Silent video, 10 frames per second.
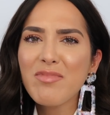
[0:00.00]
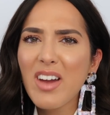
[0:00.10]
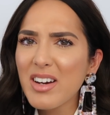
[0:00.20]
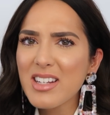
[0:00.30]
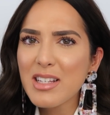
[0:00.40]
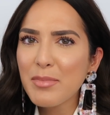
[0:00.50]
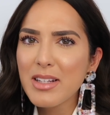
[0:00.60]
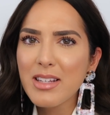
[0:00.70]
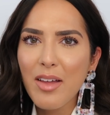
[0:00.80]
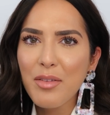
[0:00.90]
Very
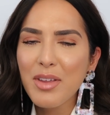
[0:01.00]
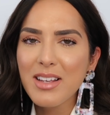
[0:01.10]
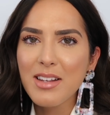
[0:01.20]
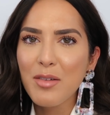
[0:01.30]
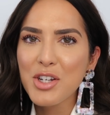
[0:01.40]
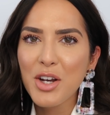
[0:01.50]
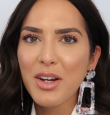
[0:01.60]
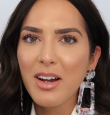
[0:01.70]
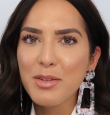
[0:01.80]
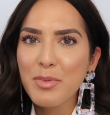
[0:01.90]
similar to other things that I've shown
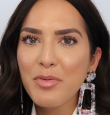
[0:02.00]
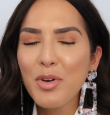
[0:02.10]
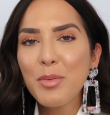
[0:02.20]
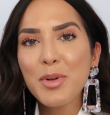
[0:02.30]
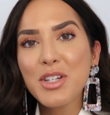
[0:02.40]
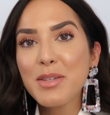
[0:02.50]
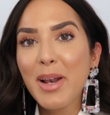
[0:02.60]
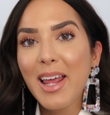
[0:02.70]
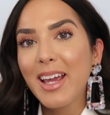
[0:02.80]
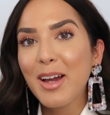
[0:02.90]
you guys before, but just
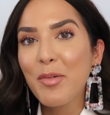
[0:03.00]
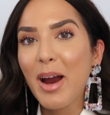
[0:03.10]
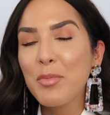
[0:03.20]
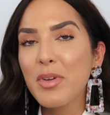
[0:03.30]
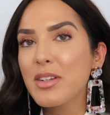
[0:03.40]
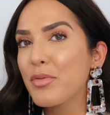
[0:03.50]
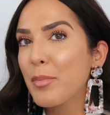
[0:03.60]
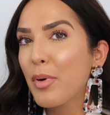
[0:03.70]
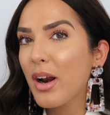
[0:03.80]
playing around with different